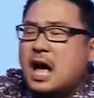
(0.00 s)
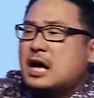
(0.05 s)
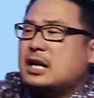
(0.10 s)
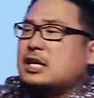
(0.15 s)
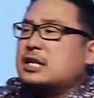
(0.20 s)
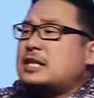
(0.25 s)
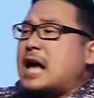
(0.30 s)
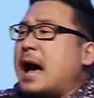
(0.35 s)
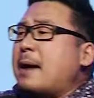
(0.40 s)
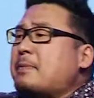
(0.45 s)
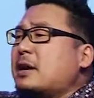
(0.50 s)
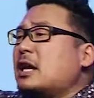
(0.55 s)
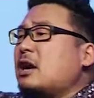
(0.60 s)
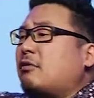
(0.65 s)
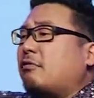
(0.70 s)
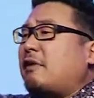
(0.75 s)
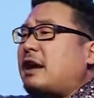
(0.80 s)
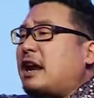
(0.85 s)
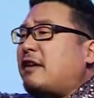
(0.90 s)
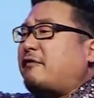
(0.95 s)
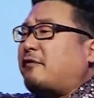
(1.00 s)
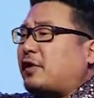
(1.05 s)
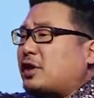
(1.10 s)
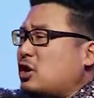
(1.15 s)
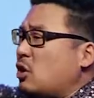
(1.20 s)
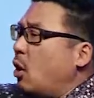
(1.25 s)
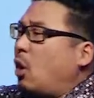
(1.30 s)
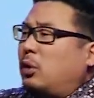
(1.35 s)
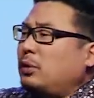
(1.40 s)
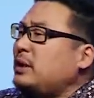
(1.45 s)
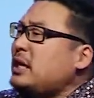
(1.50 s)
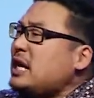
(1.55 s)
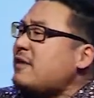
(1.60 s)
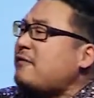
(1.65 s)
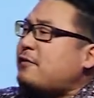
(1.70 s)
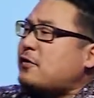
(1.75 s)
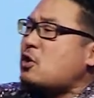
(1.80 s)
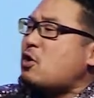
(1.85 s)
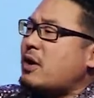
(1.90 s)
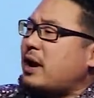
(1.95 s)
Because I'm going to read for you. Only
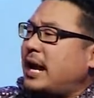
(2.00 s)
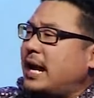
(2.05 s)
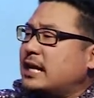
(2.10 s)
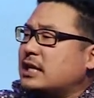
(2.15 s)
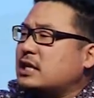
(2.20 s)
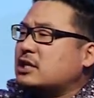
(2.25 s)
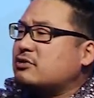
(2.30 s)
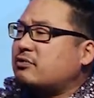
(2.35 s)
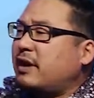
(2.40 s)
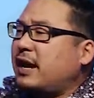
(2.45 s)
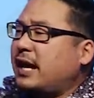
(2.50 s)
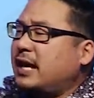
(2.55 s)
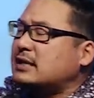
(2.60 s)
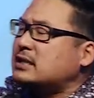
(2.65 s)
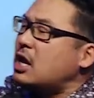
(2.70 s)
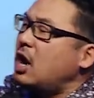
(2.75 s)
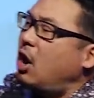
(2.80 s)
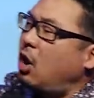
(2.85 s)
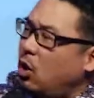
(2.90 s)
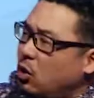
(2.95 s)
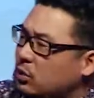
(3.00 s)
if your hand is raised,